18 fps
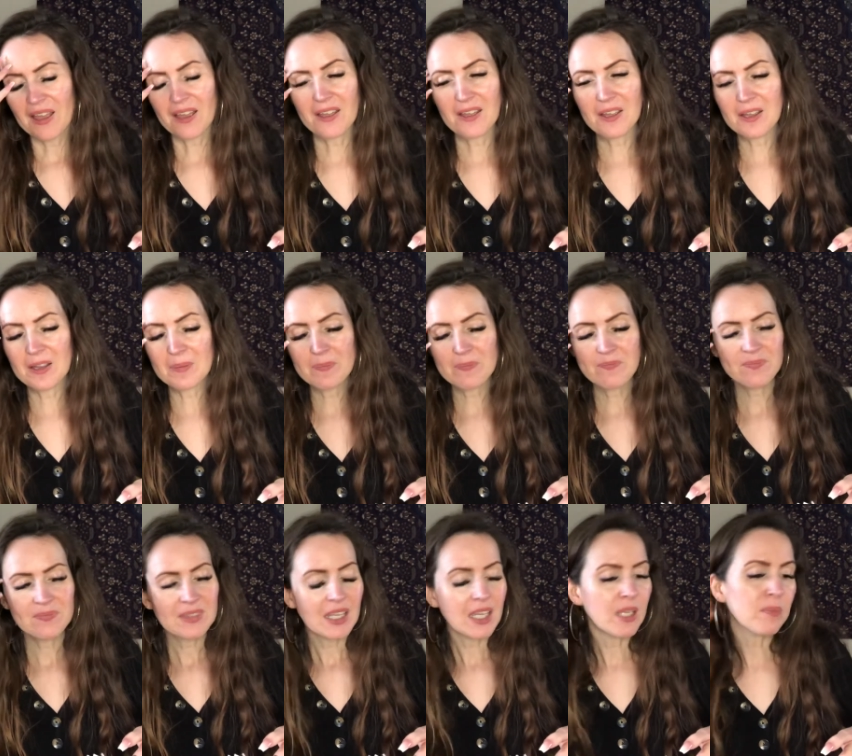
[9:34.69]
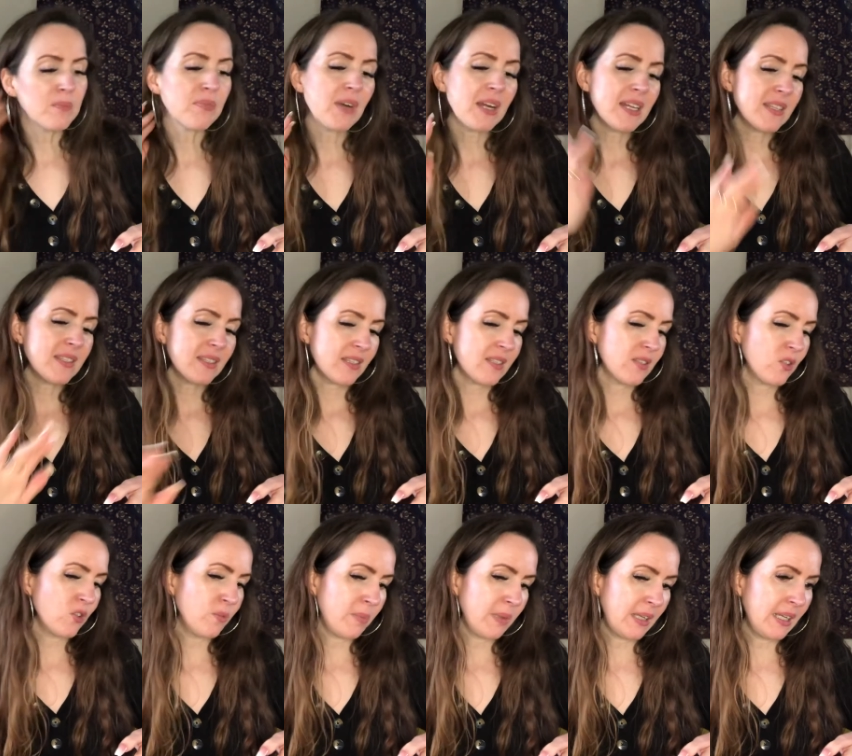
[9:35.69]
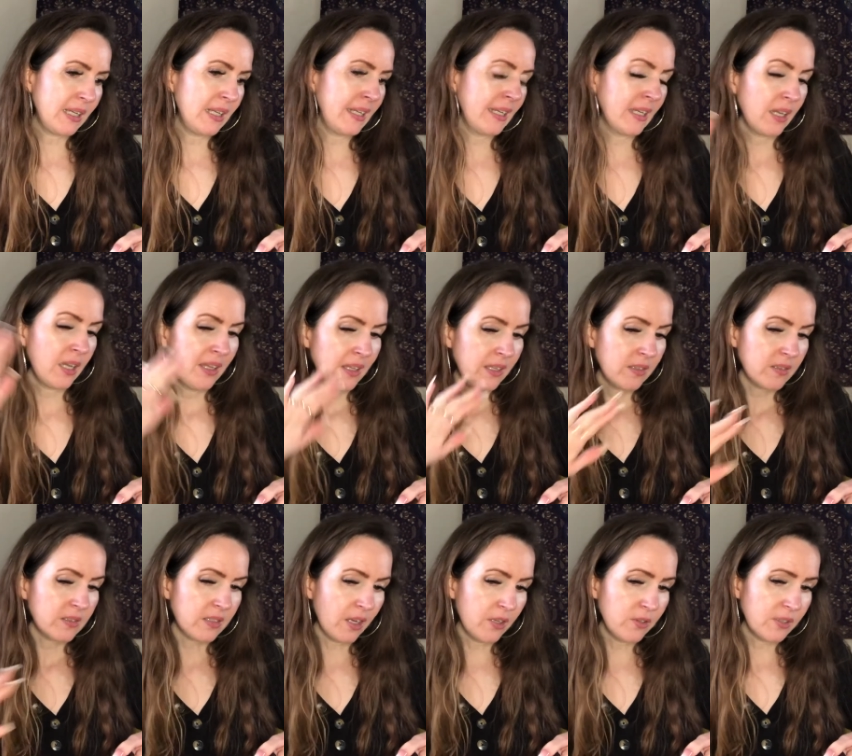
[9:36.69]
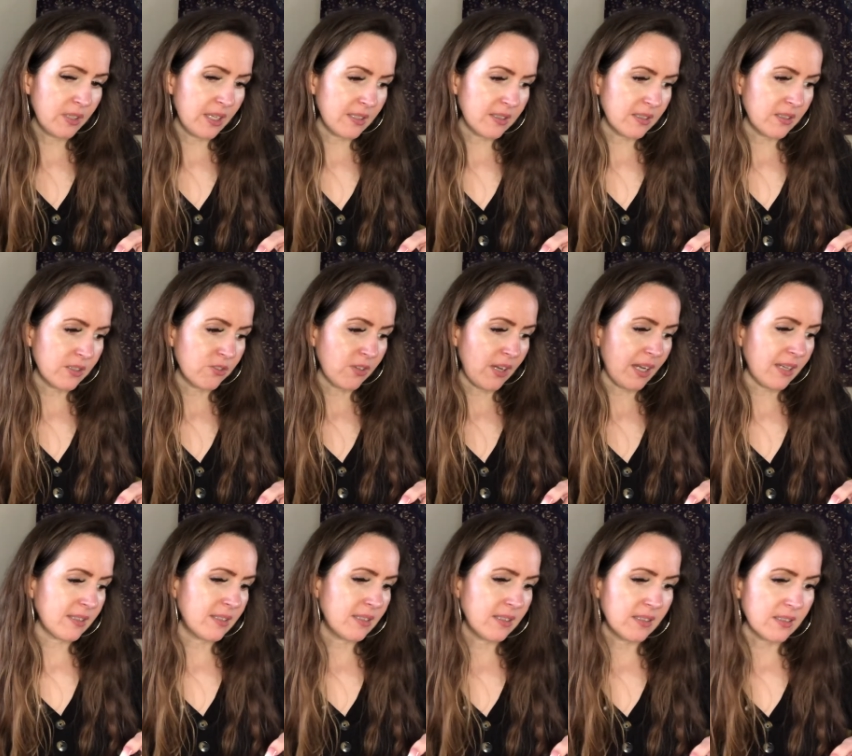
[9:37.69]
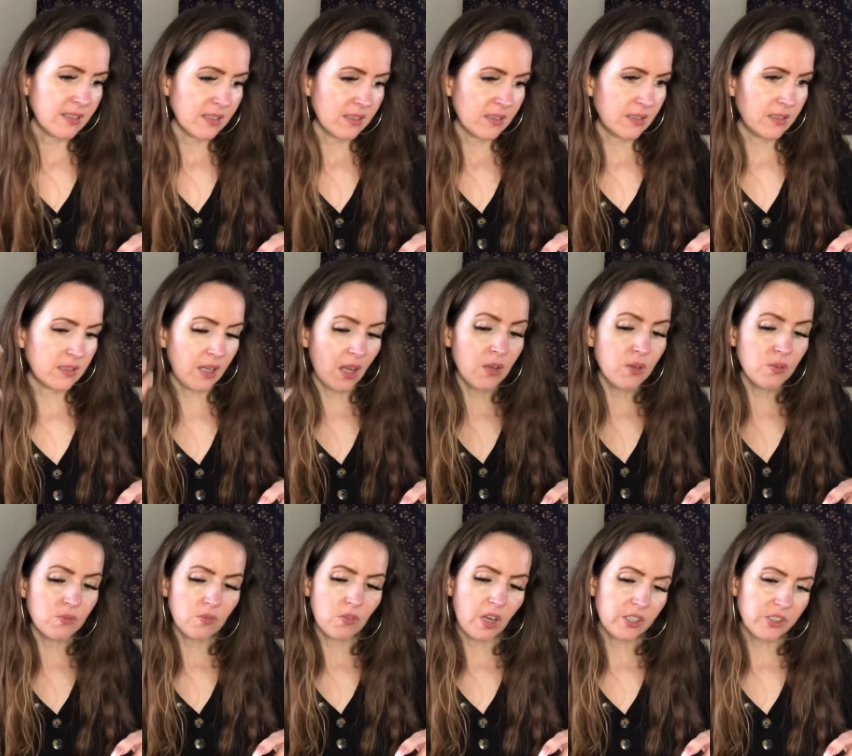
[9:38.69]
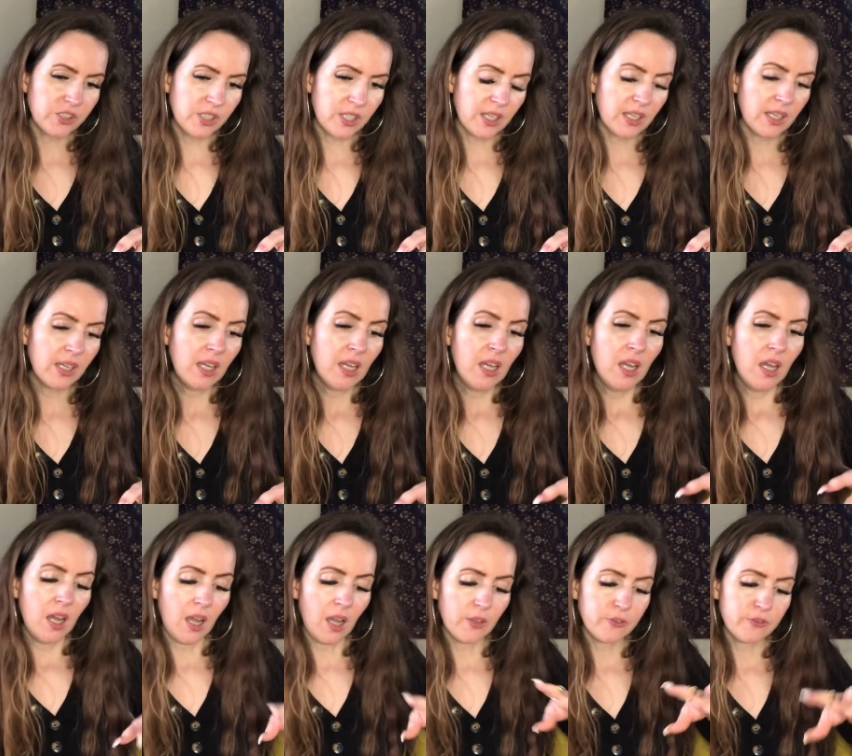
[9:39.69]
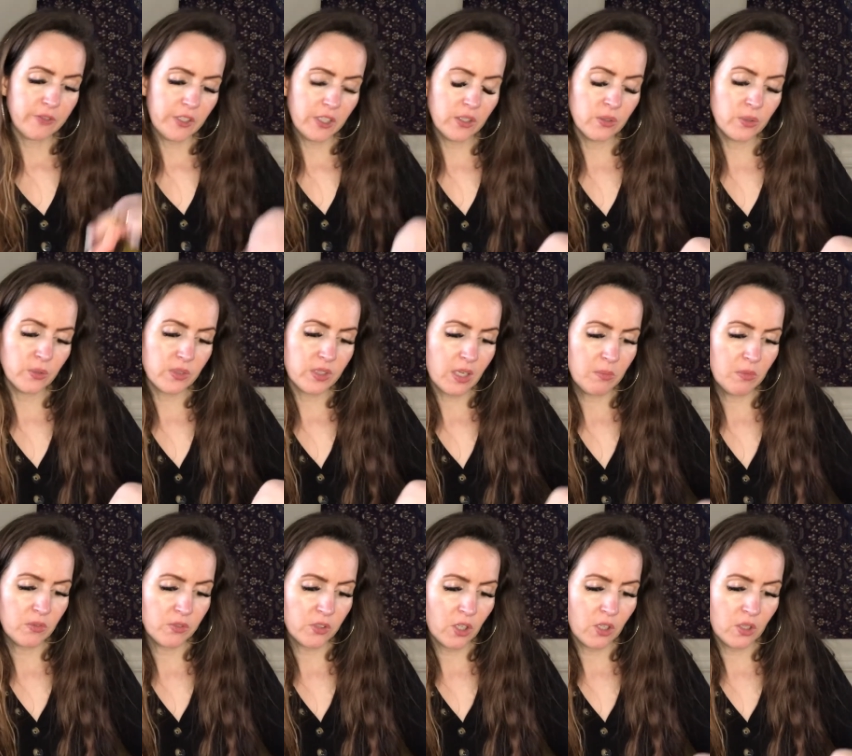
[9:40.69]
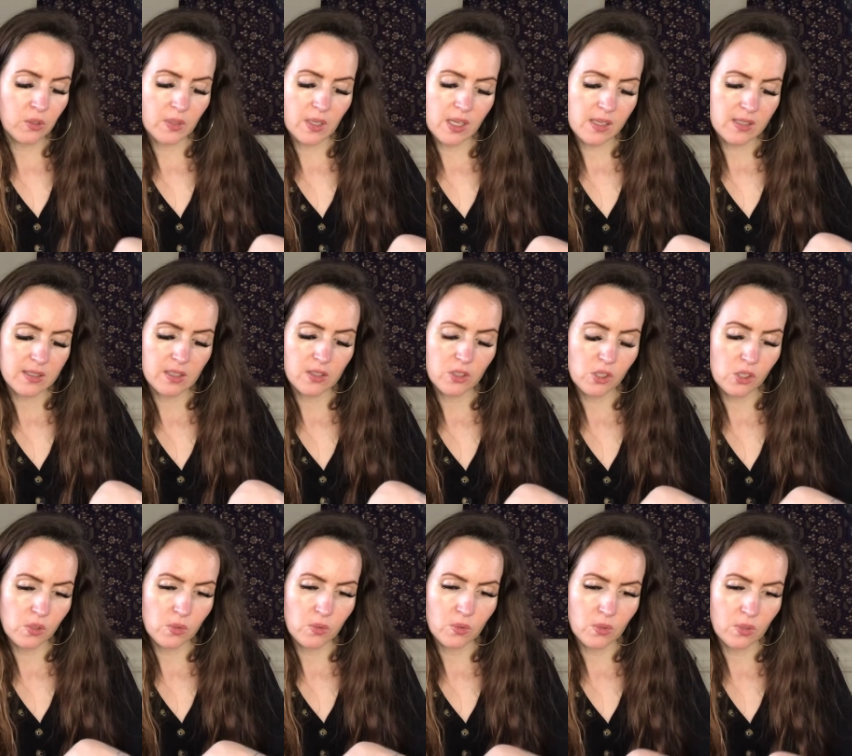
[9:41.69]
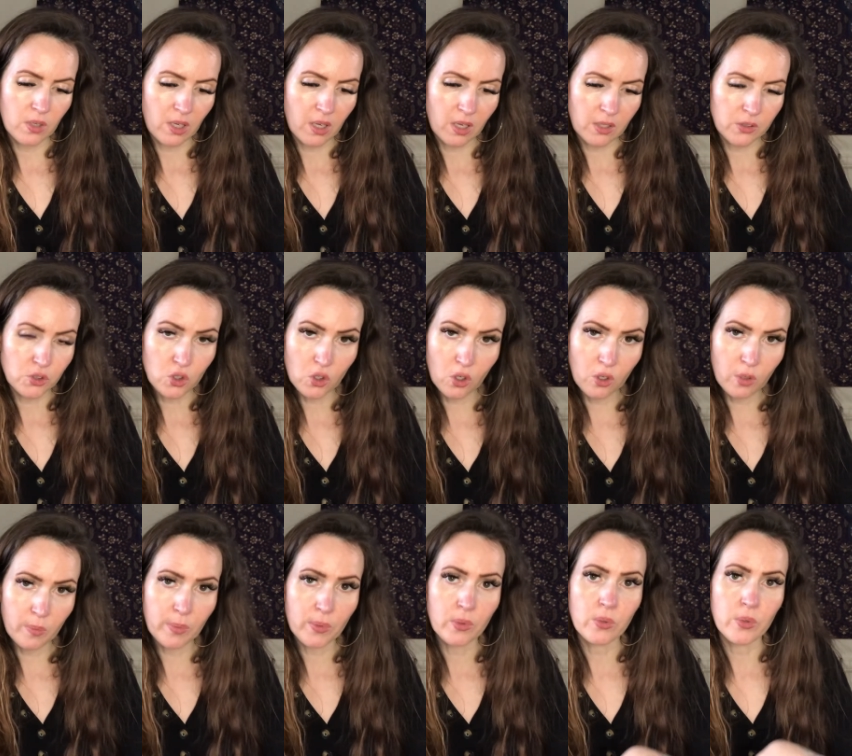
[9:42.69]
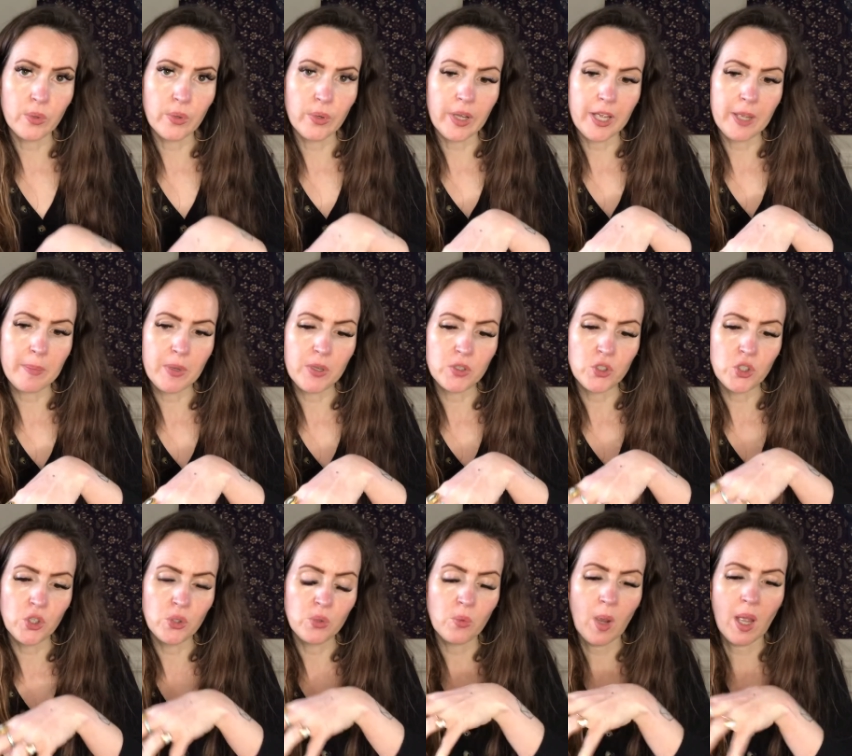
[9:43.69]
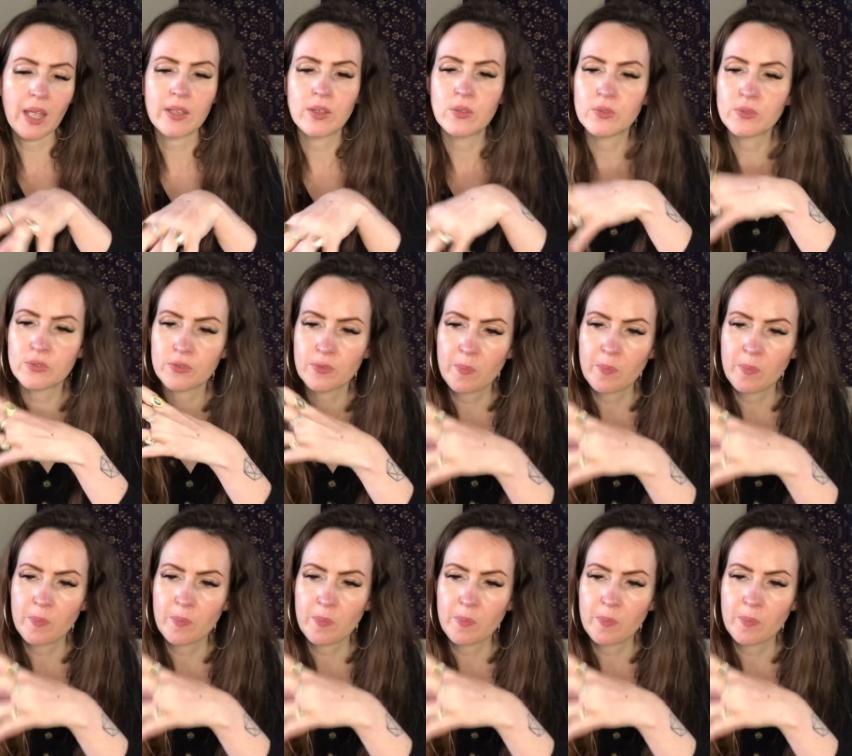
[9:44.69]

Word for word: Um, embrace this new beginning. Don't get distracted. Don't rush it. I feel some of you it's a new uh, job or um, a new way of